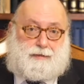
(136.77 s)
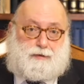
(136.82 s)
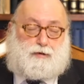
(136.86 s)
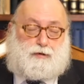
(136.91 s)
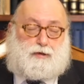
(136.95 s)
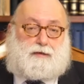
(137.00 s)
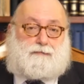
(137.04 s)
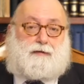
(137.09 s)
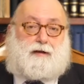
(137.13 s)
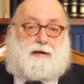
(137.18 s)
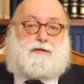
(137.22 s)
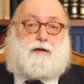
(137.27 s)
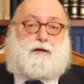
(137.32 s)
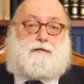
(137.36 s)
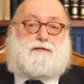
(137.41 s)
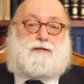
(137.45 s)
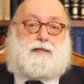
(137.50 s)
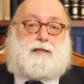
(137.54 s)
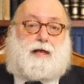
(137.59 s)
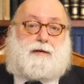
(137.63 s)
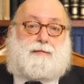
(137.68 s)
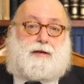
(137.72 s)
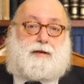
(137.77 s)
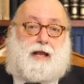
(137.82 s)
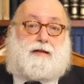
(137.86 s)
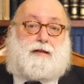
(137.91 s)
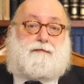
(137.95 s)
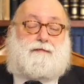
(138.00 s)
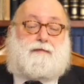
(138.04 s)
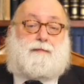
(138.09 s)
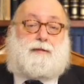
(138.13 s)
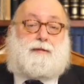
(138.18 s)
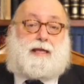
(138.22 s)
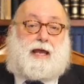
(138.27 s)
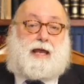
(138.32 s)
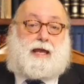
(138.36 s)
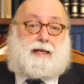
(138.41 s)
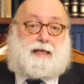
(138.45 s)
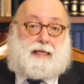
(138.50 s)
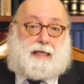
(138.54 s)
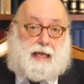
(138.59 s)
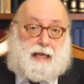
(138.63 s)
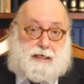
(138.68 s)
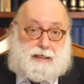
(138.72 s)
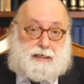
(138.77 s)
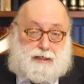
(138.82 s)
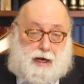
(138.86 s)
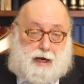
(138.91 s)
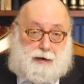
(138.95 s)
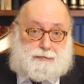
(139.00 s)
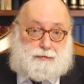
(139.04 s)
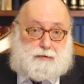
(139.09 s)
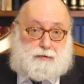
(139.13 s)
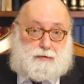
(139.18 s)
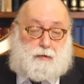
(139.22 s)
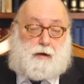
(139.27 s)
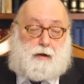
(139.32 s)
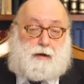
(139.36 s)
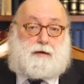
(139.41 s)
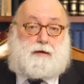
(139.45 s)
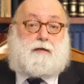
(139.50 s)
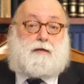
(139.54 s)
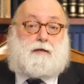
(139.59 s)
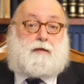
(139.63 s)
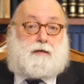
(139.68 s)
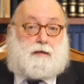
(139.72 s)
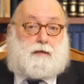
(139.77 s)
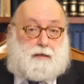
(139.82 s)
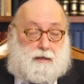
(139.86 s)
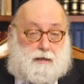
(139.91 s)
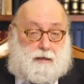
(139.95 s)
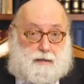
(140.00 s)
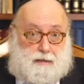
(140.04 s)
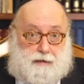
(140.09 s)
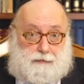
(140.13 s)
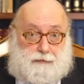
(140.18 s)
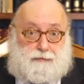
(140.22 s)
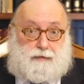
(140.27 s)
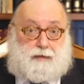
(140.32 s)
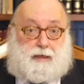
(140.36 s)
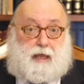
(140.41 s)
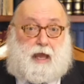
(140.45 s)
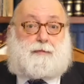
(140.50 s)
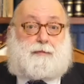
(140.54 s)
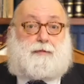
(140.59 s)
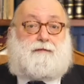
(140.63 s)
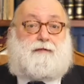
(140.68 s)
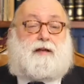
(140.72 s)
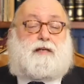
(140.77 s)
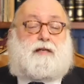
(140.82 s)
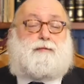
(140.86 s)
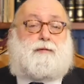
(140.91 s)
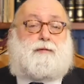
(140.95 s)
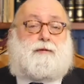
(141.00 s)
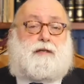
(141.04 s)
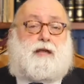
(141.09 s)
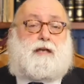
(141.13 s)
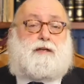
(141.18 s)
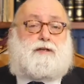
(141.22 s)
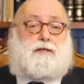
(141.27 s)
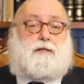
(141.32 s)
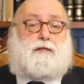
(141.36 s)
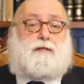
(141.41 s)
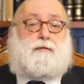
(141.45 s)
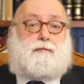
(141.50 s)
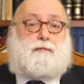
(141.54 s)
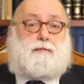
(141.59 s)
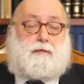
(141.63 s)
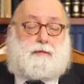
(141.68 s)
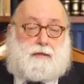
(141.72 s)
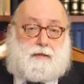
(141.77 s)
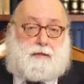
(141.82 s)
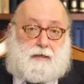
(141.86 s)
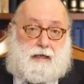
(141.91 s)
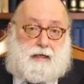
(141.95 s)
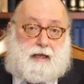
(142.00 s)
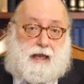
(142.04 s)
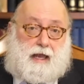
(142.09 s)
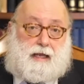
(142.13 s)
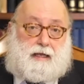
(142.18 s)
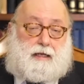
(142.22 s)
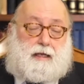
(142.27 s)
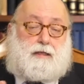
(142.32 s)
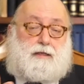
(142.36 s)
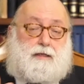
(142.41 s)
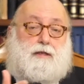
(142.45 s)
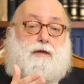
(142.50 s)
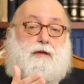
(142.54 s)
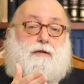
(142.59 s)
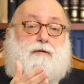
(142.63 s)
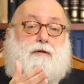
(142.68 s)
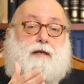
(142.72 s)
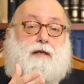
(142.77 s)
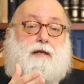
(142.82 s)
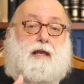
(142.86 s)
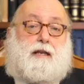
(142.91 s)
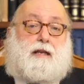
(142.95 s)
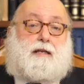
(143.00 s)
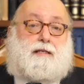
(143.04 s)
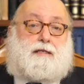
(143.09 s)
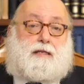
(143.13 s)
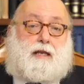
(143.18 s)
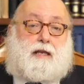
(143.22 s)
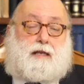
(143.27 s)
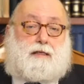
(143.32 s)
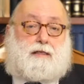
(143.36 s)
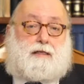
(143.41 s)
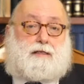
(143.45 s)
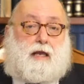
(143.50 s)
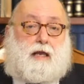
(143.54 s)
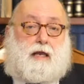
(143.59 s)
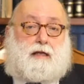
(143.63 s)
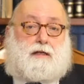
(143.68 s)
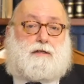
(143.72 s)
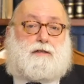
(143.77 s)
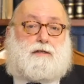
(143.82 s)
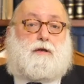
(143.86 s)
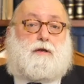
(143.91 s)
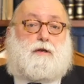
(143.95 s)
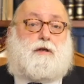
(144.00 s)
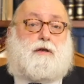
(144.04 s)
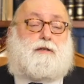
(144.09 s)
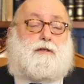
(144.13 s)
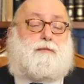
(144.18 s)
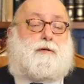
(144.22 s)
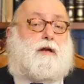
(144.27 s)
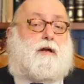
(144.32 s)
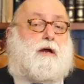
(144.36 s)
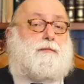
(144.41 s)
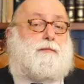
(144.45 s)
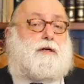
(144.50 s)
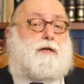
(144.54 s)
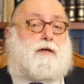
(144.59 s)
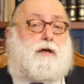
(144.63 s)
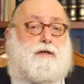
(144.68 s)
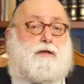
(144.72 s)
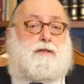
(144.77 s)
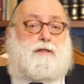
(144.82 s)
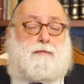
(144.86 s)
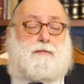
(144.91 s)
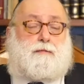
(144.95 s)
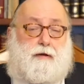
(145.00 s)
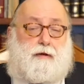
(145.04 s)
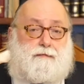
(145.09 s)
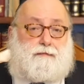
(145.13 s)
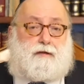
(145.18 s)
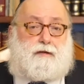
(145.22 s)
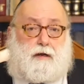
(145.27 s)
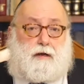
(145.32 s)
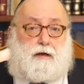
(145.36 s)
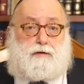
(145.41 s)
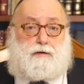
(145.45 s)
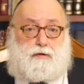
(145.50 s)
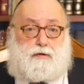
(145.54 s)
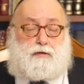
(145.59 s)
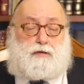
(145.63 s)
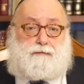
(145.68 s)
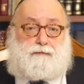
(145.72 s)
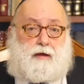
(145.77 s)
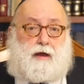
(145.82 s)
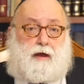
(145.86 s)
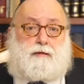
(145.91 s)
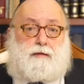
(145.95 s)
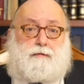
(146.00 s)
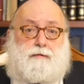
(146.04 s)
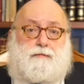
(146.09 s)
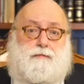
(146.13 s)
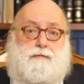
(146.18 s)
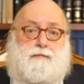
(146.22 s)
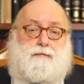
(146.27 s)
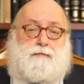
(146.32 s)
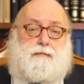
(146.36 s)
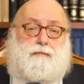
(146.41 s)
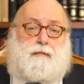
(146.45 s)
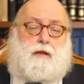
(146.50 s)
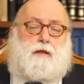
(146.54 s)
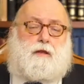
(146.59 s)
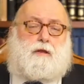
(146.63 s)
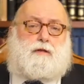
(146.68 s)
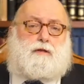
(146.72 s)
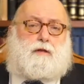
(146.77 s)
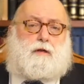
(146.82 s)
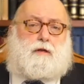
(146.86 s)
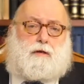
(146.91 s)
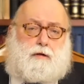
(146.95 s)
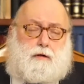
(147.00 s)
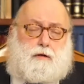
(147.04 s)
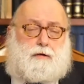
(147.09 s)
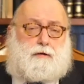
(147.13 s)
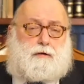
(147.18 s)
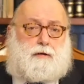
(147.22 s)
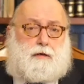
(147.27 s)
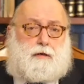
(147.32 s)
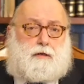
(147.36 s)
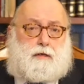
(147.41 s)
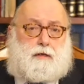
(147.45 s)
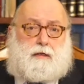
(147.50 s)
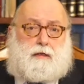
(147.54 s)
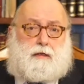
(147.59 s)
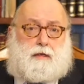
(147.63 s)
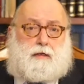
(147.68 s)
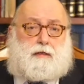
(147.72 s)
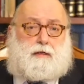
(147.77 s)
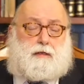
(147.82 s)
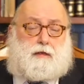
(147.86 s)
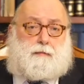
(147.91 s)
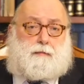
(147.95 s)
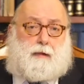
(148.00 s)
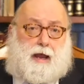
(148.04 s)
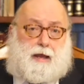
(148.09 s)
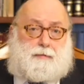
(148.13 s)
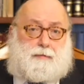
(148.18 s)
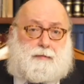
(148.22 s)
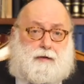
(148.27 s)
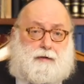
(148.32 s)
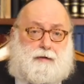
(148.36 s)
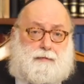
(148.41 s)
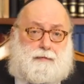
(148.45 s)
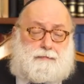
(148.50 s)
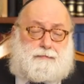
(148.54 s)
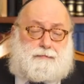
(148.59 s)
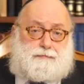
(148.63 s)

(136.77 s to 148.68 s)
Yud Shvat Tavshin Lamed Aleph, he began again chapter 1, a different type of explanation, and continued again a second cycle. So it has become the custom every year, Yud Shvat, to learn the Maimer